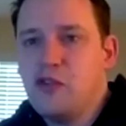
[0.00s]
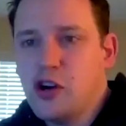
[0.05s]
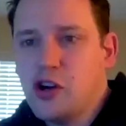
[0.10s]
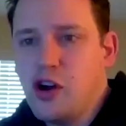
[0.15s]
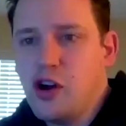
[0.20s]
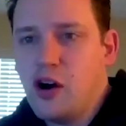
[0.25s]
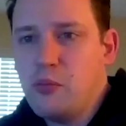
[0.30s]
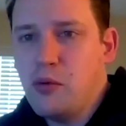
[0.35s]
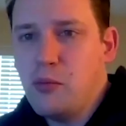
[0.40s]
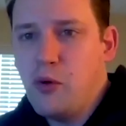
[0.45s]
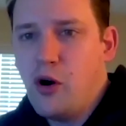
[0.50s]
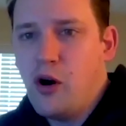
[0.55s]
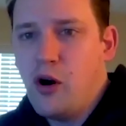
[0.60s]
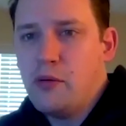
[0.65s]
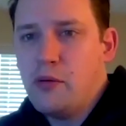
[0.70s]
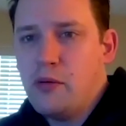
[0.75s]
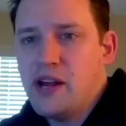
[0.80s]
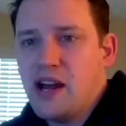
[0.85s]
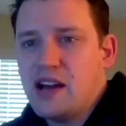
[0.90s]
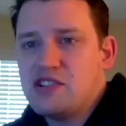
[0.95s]
for a couple
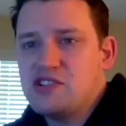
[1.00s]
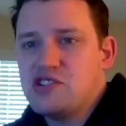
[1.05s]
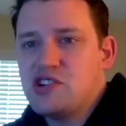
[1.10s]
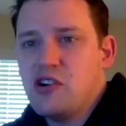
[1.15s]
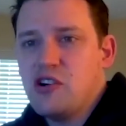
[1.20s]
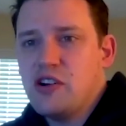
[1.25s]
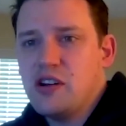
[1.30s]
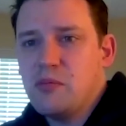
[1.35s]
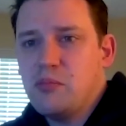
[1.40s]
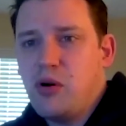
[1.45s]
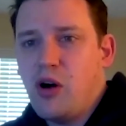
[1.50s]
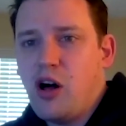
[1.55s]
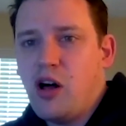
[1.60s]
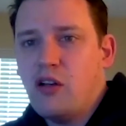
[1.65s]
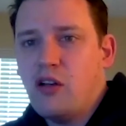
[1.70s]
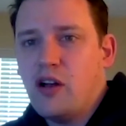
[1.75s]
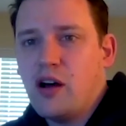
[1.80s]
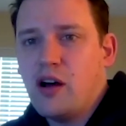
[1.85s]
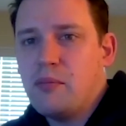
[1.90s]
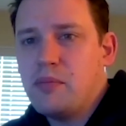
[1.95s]
more. We got Jerry
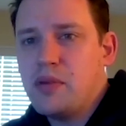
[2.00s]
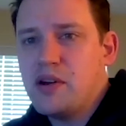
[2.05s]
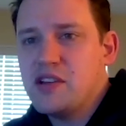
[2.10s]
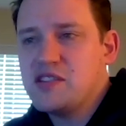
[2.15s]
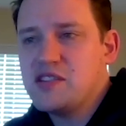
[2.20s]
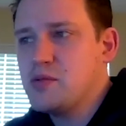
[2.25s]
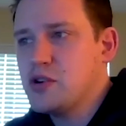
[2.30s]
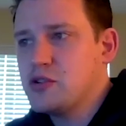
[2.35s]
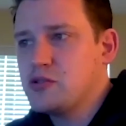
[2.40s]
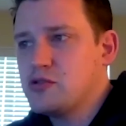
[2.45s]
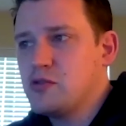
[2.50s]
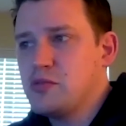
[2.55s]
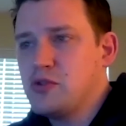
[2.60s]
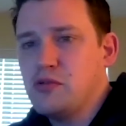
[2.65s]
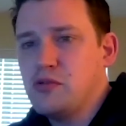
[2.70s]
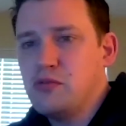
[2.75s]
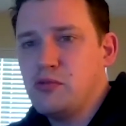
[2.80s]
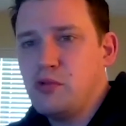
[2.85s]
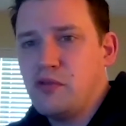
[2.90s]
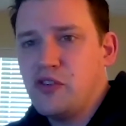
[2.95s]
DiPaola, Pittsburgh
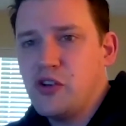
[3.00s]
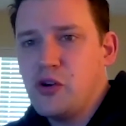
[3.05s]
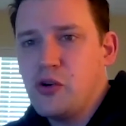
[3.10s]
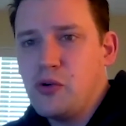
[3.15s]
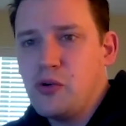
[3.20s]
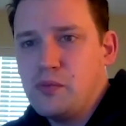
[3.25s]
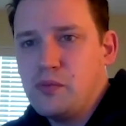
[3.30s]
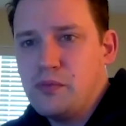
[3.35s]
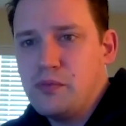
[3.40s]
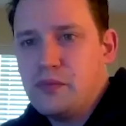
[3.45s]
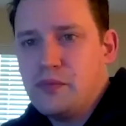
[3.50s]
Tribune Review.